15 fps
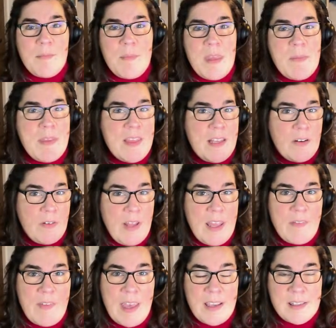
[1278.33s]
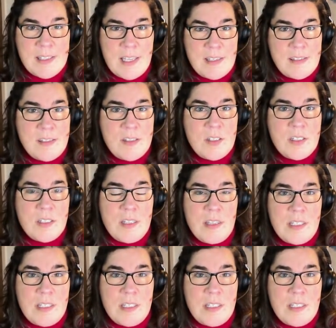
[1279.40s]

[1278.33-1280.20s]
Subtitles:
Maybe they don't have access to